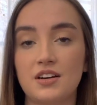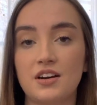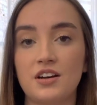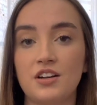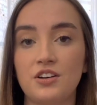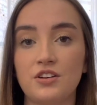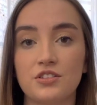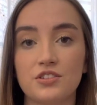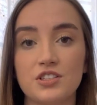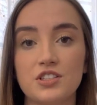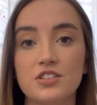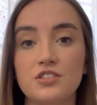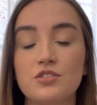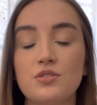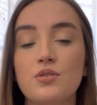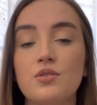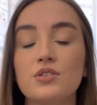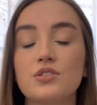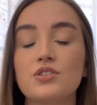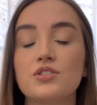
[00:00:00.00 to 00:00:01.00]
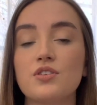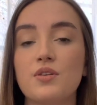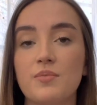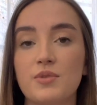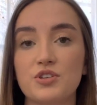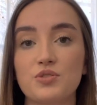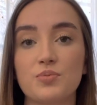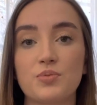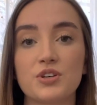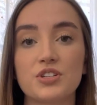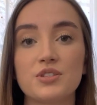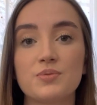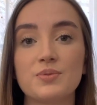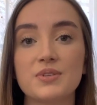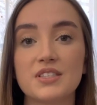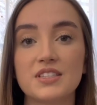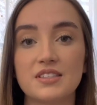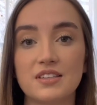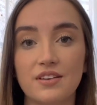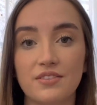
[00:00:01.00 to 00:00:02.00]
on in nursing school is so much more
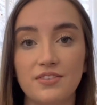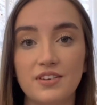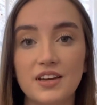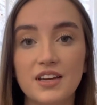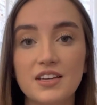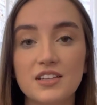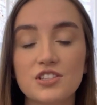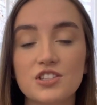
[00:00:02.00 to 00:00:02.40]
specific.